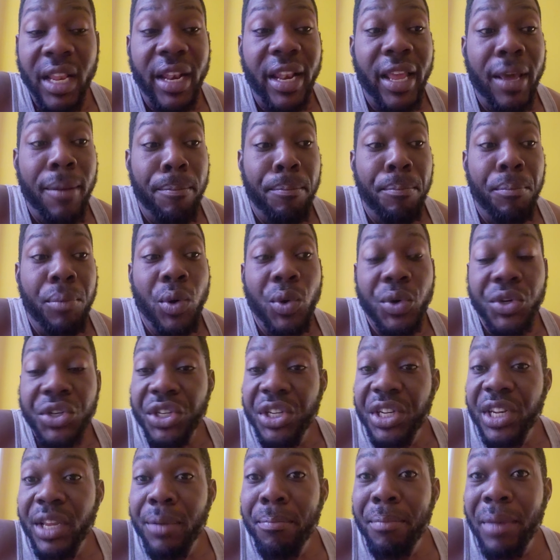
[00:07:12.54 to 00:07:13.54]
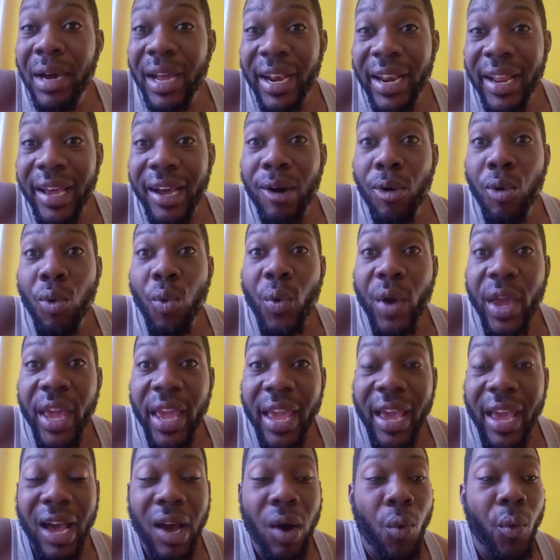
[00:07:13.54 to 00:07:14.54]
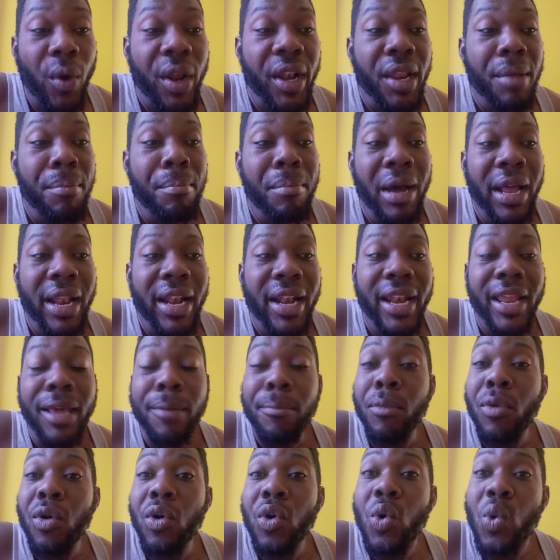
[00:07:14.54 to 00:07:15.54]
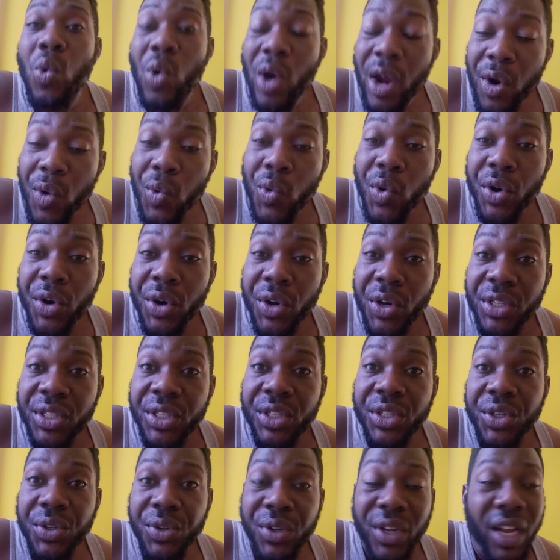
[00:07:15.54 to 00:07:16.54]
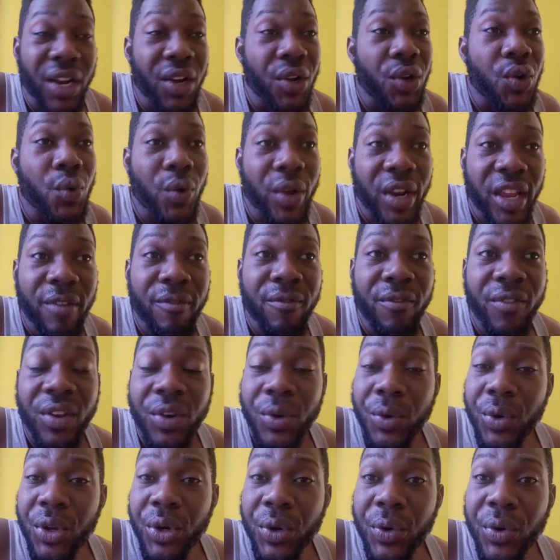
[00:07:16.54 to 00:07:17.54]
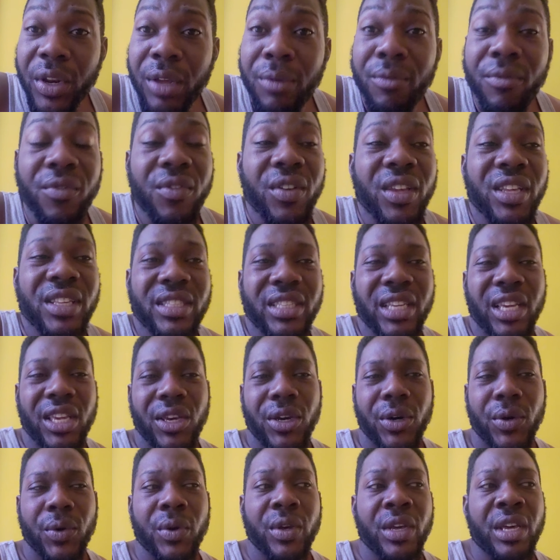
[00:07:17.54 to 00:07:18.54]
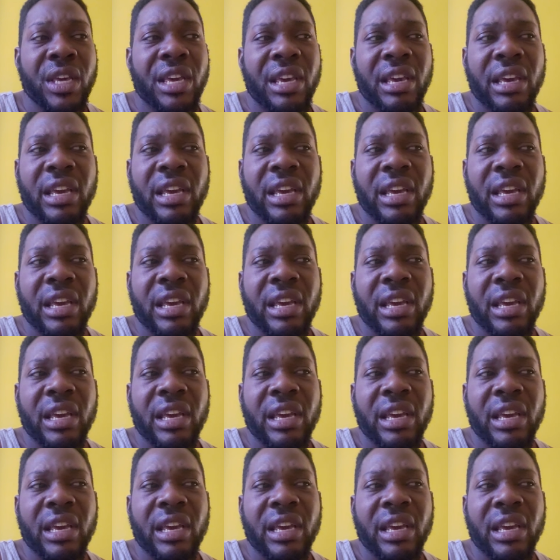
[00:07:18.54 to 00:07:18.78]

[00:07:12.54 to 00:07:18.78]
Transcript: Them push the man away and when the man them go a road go street and do them feel do now them feel say yo